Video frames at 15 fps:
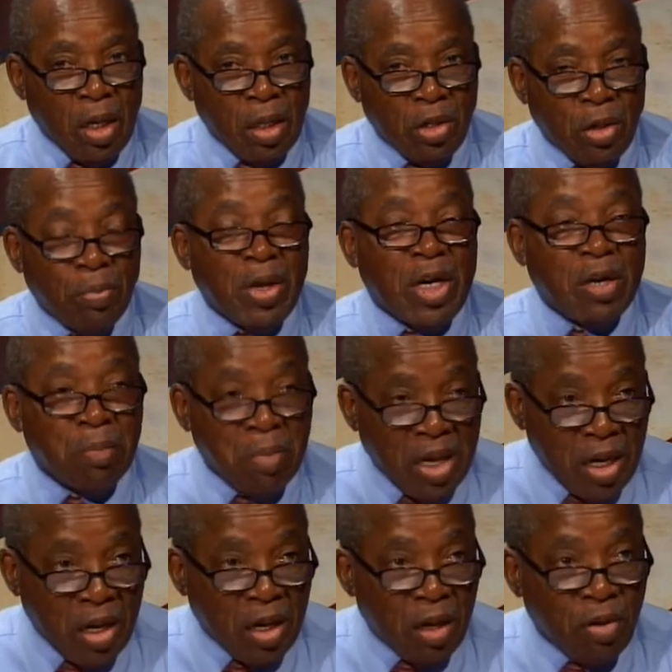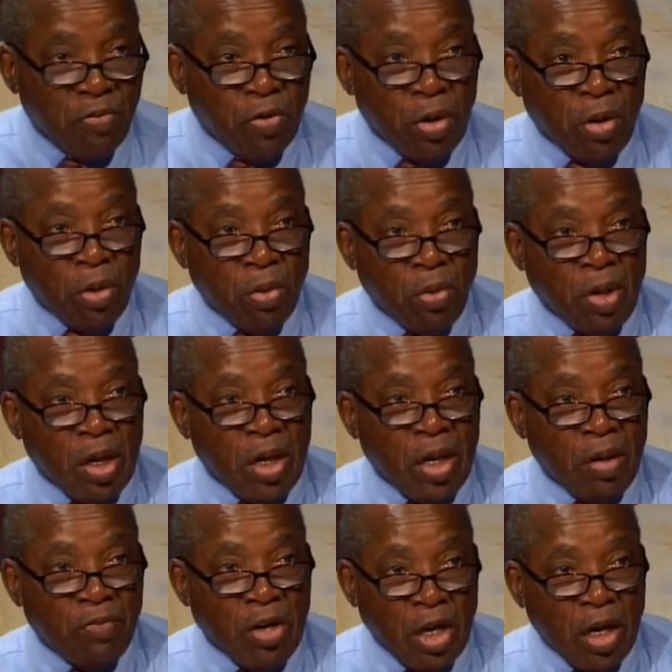should be commended for what
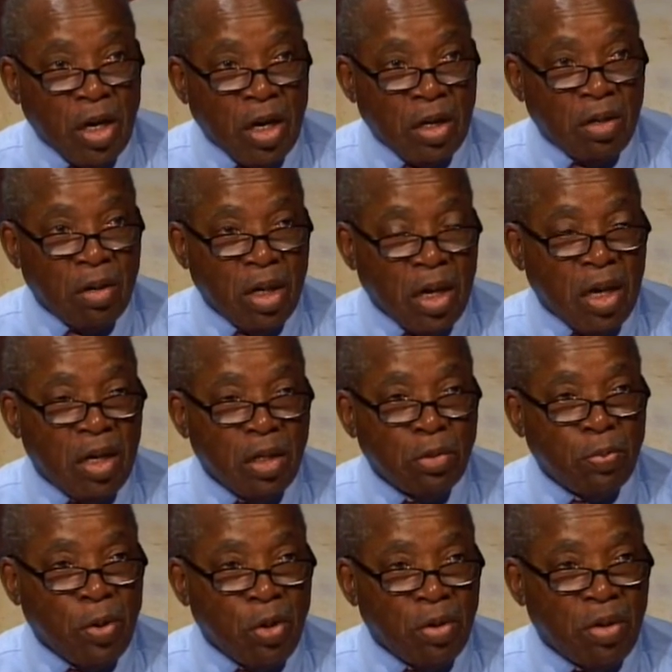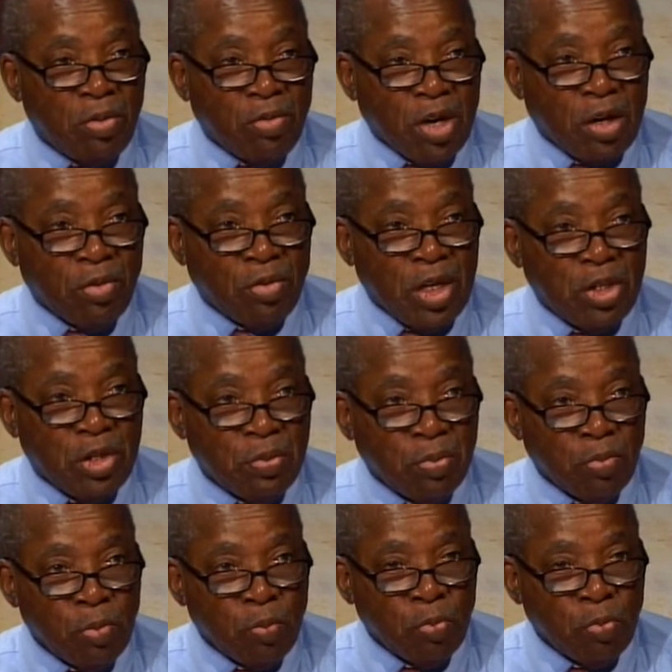they've done at this point in recreation.